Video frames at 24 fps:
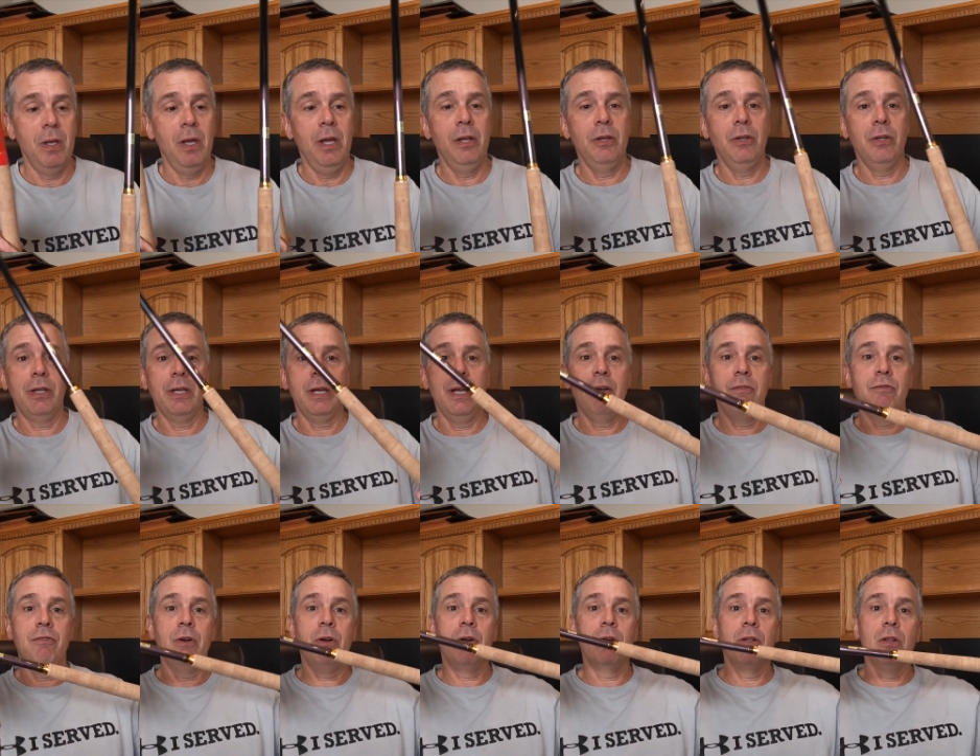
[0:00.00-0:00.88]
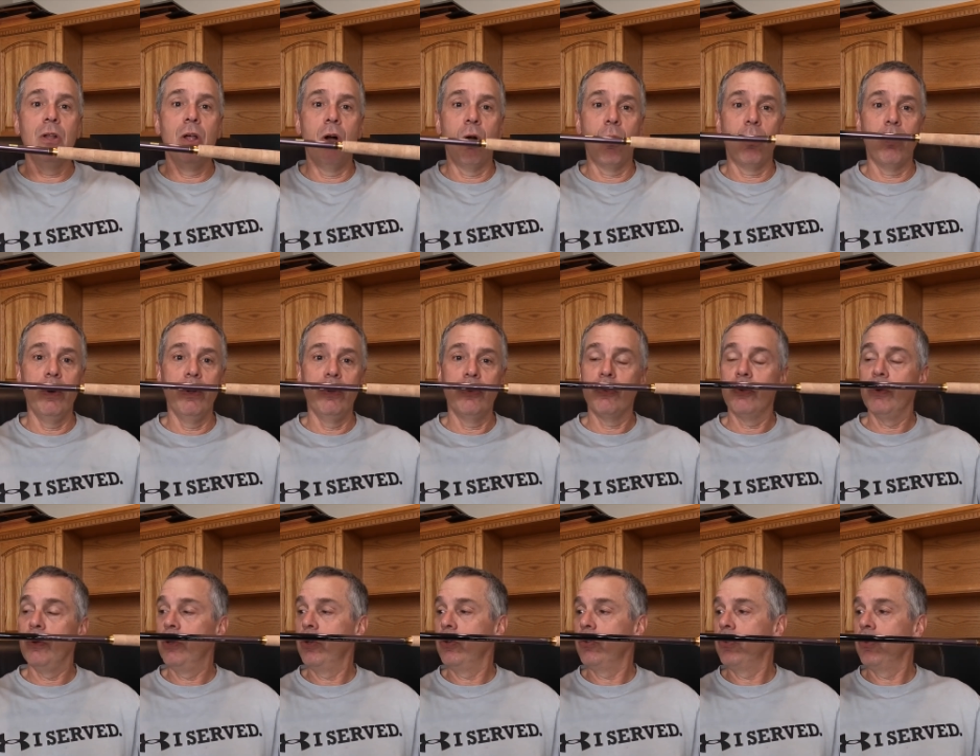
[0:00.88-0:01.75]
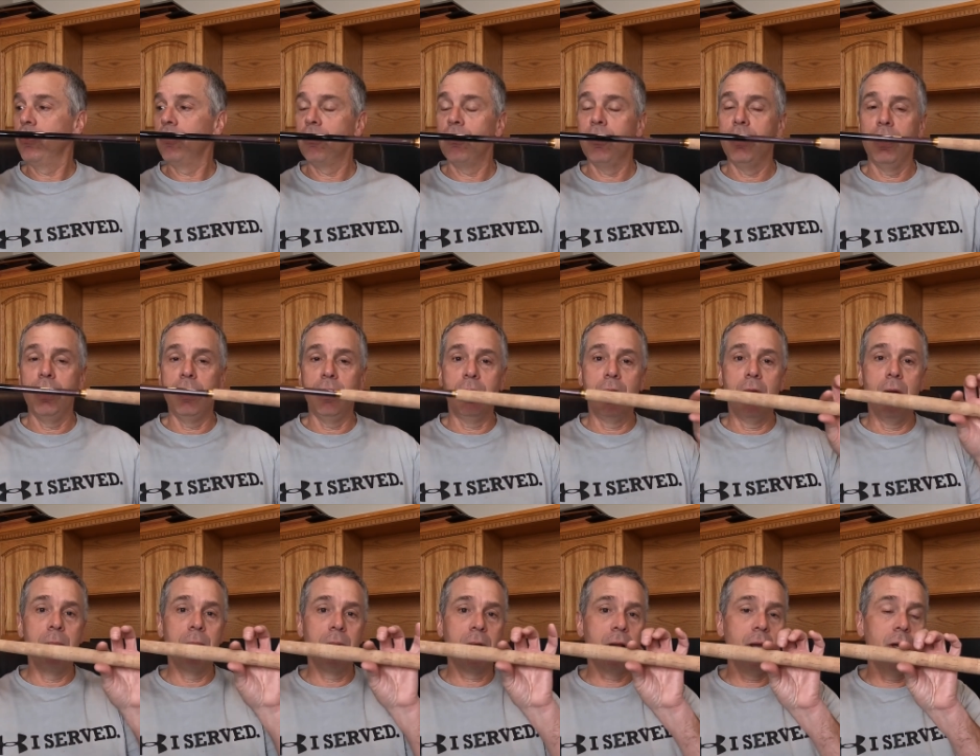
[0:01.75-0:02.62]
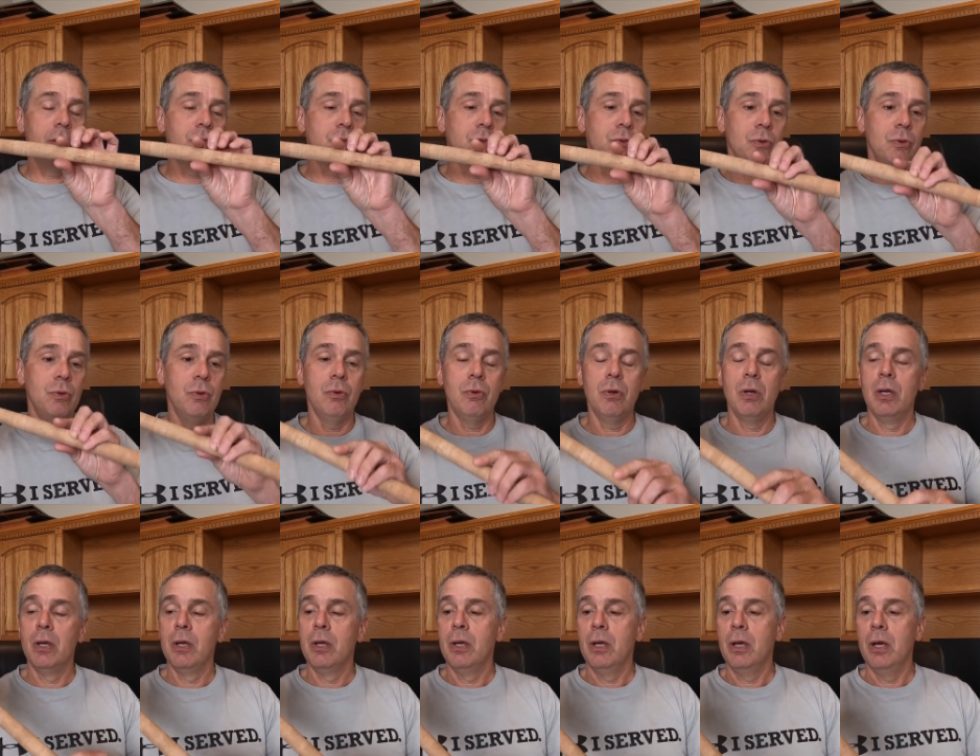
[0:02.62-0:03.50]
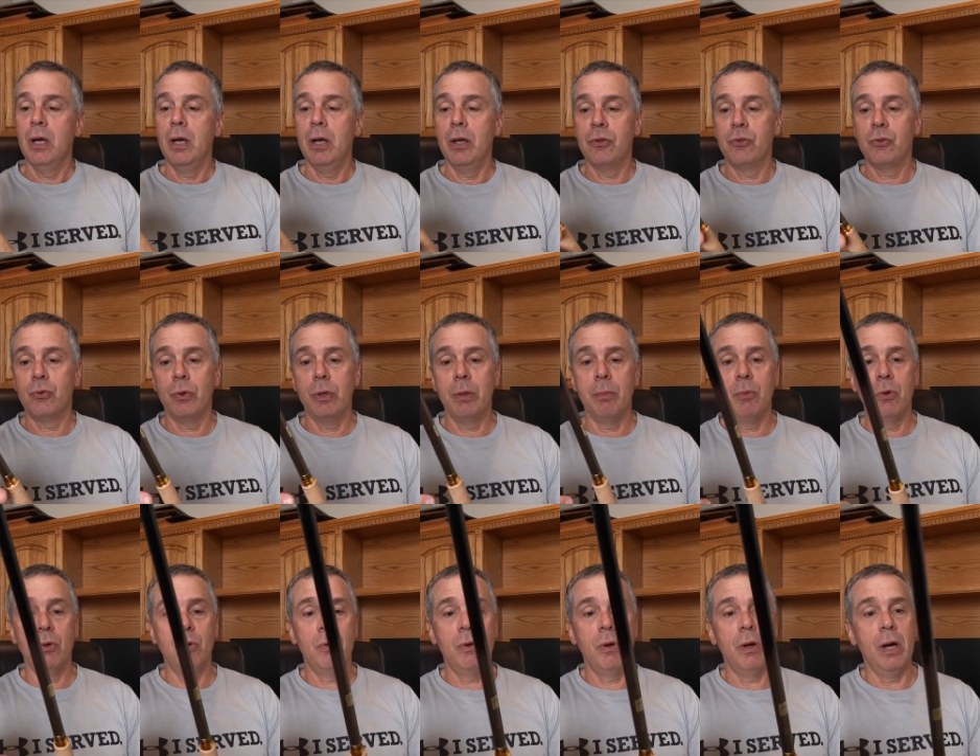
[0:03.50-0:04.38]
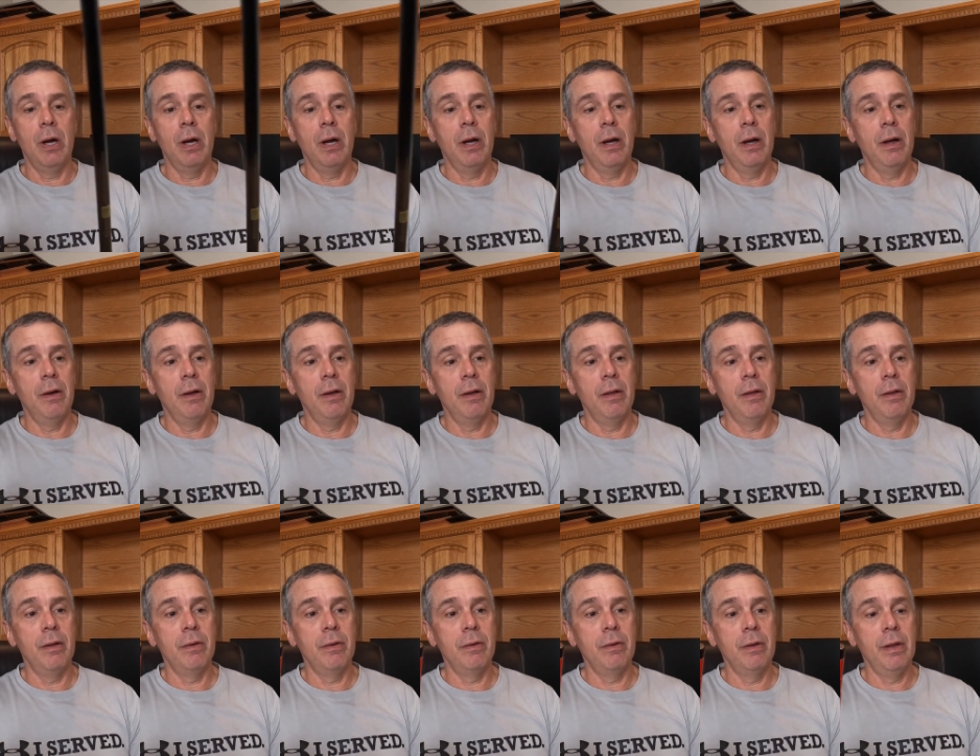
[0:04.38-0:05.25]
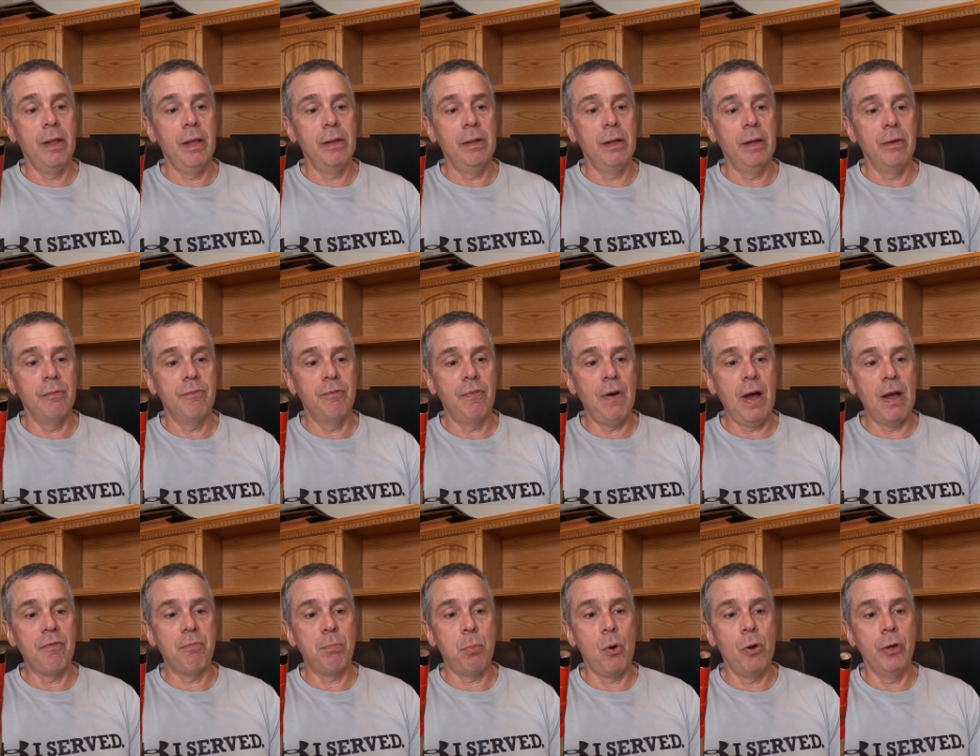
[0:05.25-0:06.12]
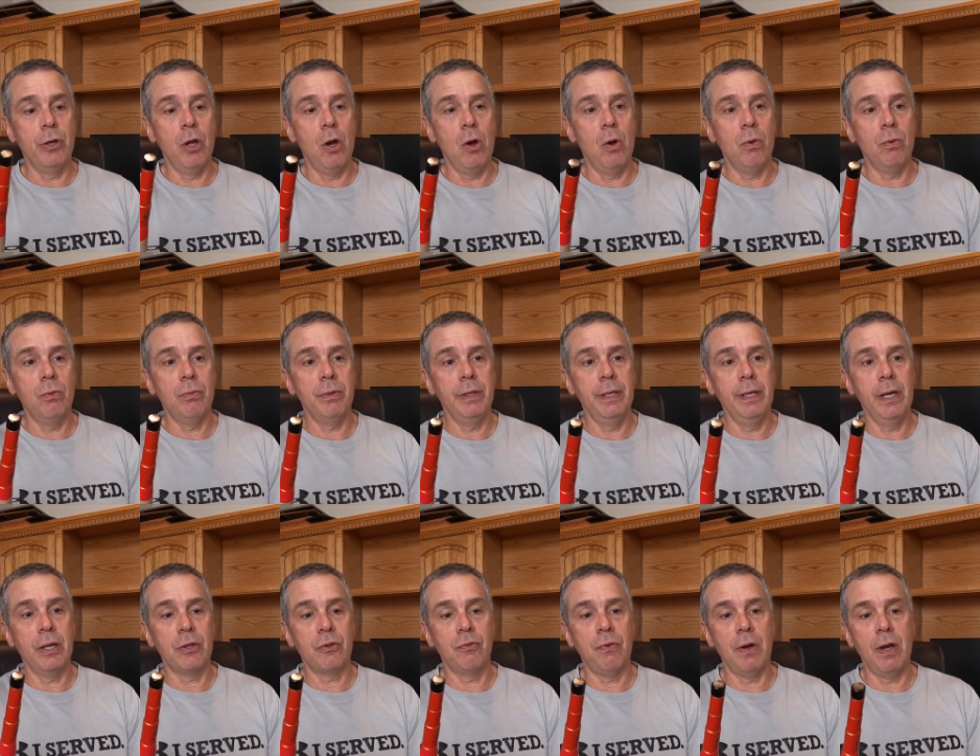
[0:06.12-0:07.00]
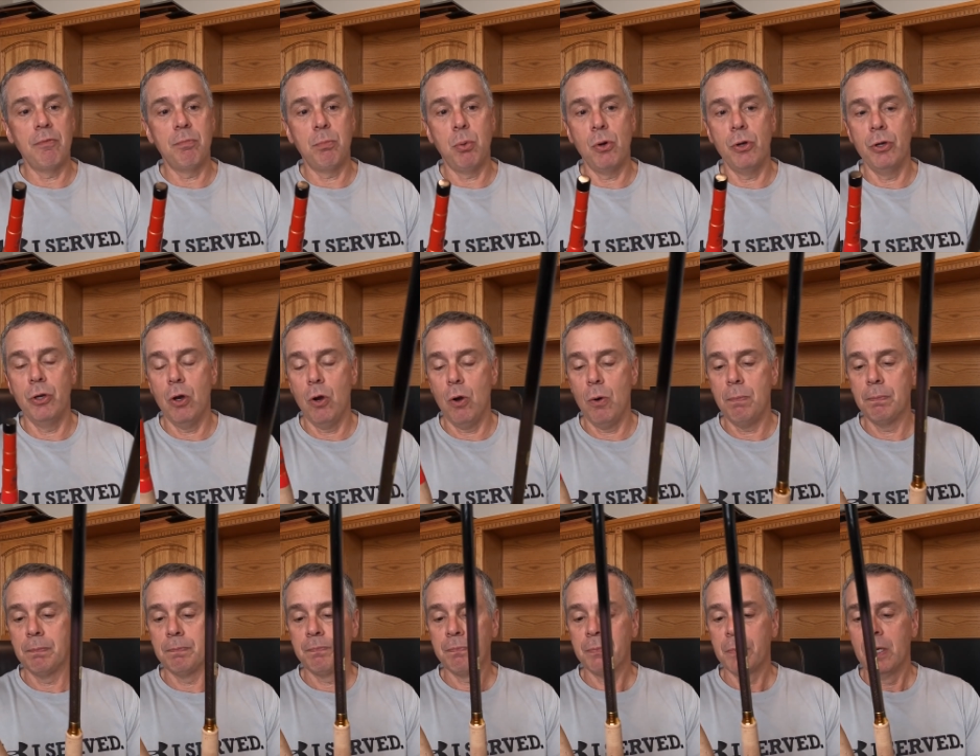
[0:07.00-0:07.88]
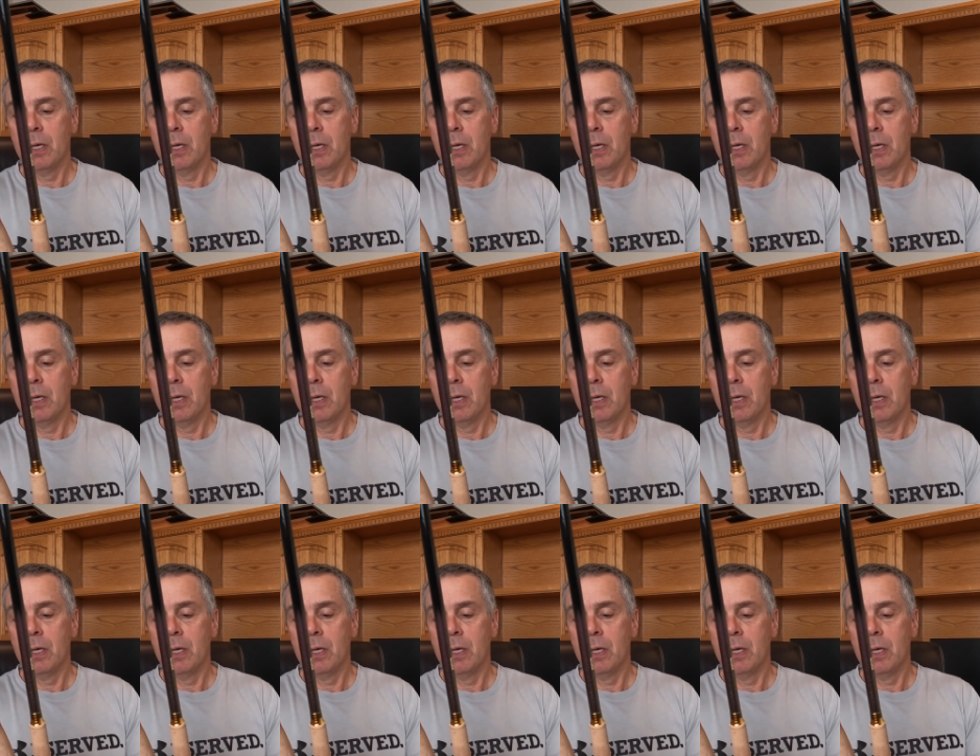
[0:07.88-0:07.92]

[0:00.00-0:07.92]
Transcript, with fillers: and you can have very long ones. So this is the Gamakatsu uh, Suimu uh, 5.0, EX 5.0.